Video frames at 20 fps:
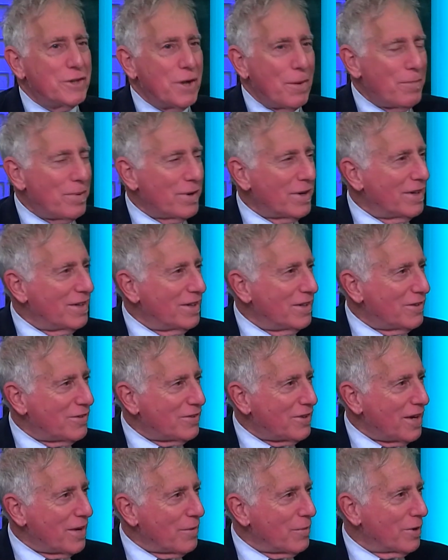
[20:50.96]
jumping in and
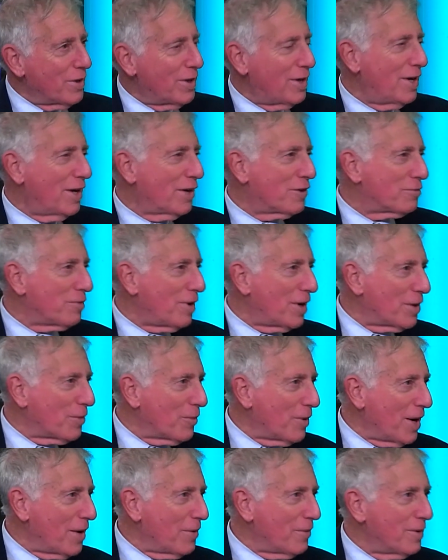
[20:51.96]
saying we're going to annex right
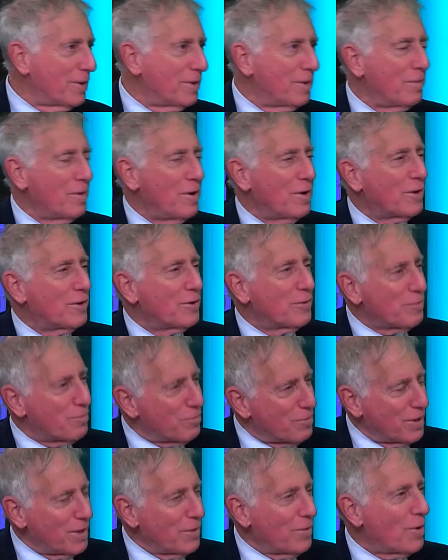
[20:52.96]
away, when the Americans
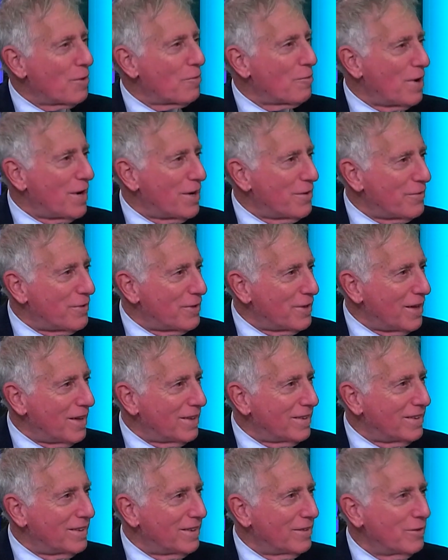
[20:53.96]
really weren't ready for
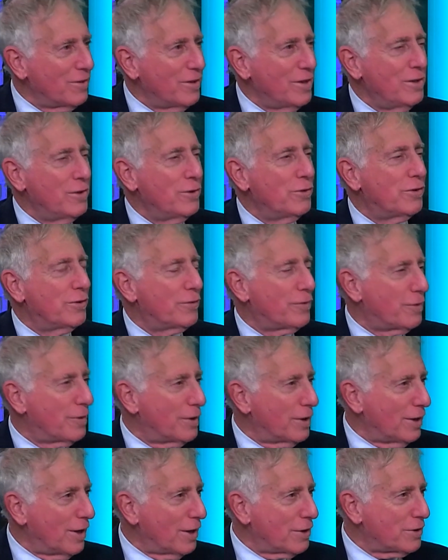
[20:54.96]
that, he used it for
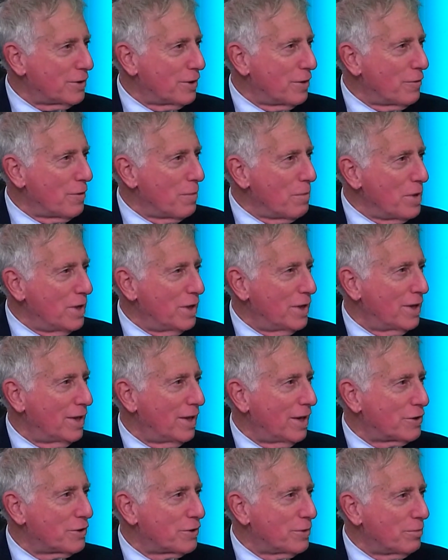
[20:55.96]
an election, of immediate
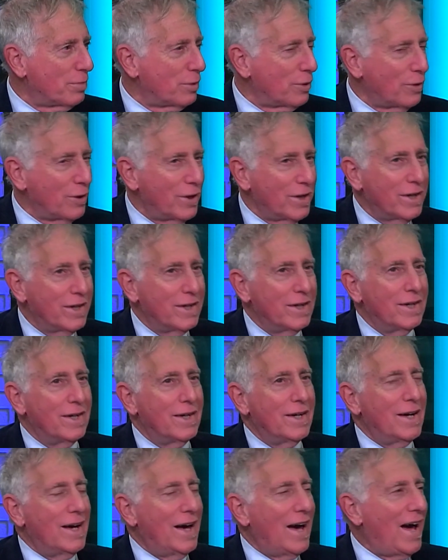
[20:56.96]
election ploy.
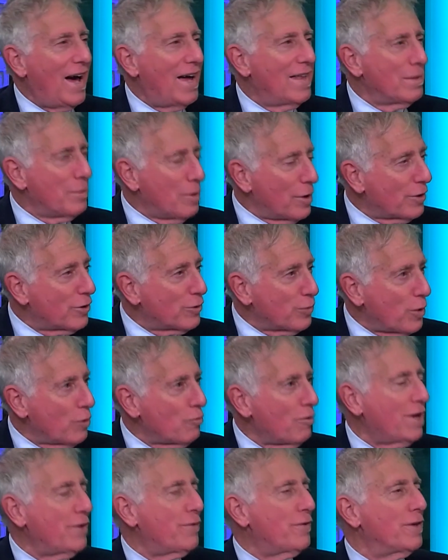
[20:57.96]
And the Americans weren't
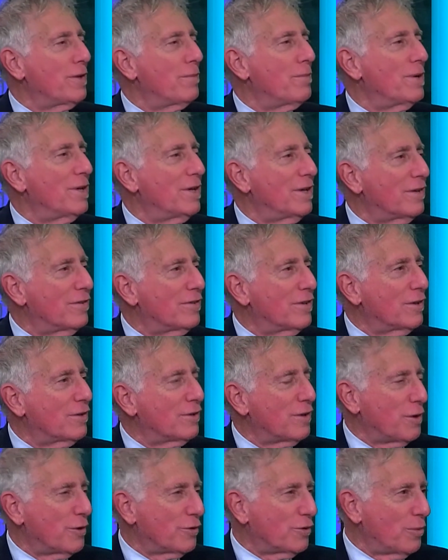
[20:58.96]
ready for the immediacy
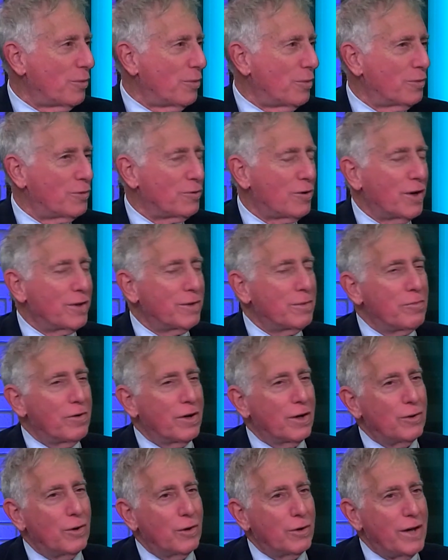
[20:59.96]
because they also were trying to
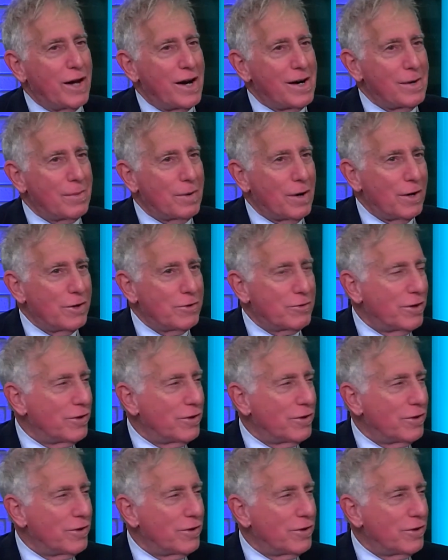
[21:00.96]
bring along the Arab countries.